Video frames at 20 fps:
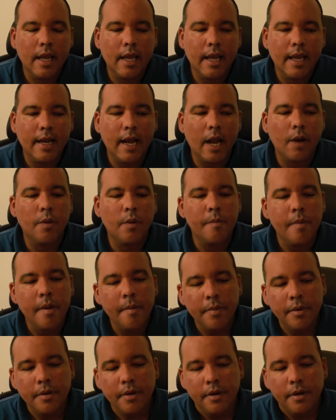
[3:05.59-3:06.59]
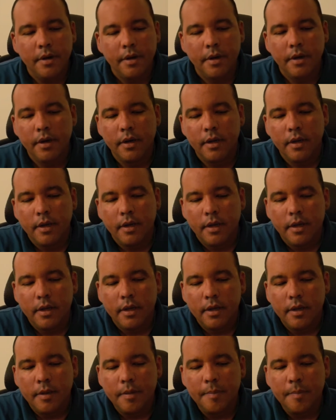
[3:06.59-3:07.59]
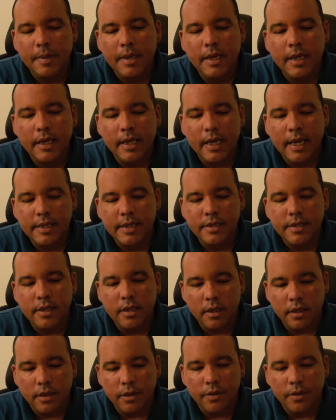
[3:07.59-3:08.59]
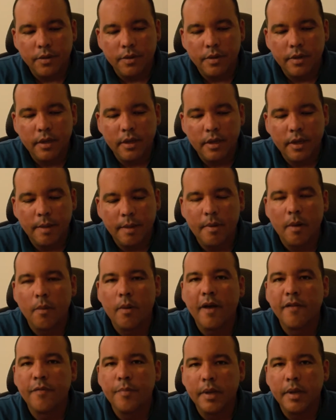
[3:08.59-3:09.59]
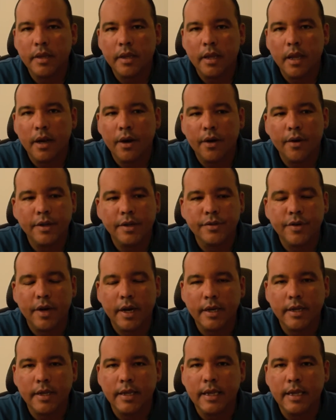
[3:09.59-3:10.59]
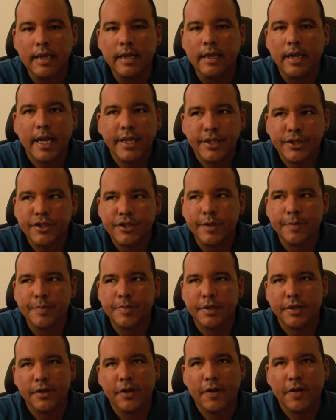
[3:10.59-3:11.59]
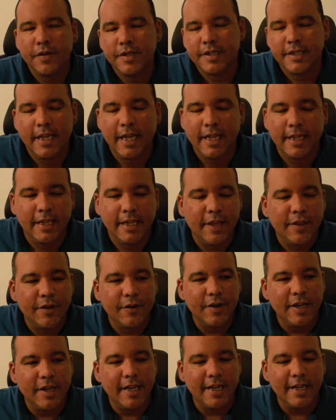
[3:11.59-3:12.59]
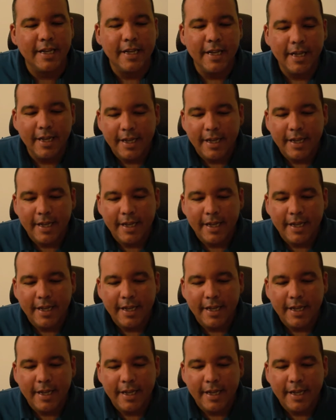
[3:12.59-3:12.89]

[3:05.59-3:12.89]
And I remember being in ICU and my wife being there and trying to eat ice chips and all this, that, and the other, and then